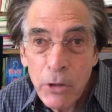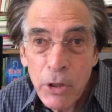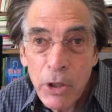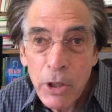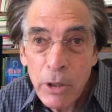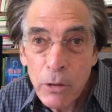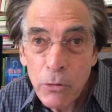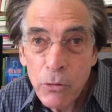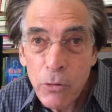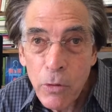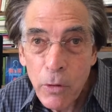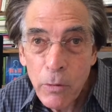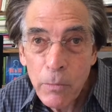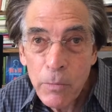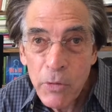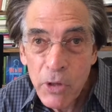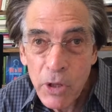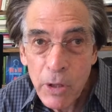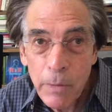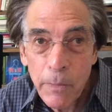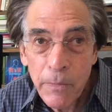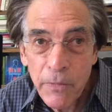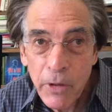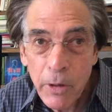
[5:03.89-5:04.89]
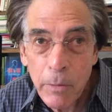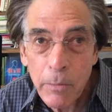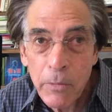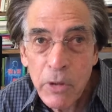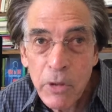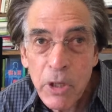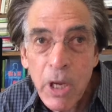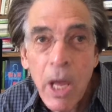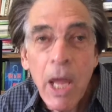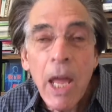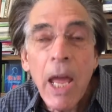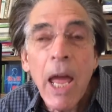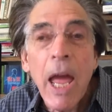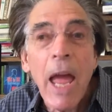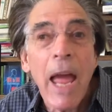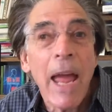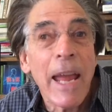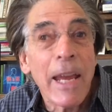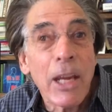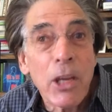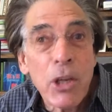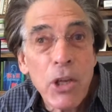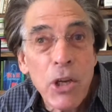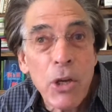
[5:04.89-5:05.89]
syndrome symptoms
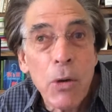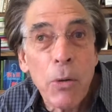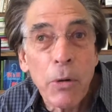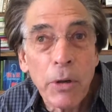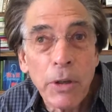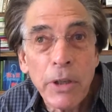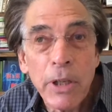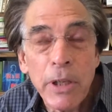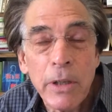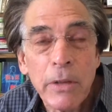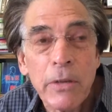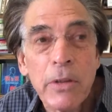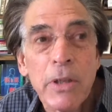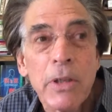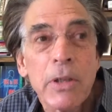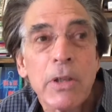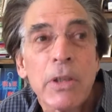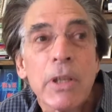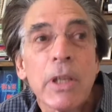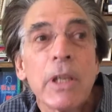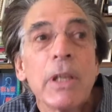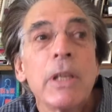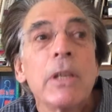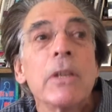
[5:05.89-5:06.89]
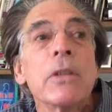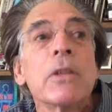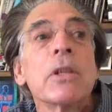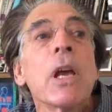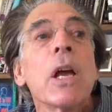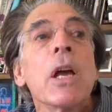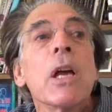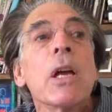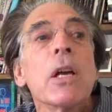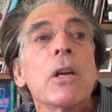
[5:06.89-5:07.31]
and cure your disease.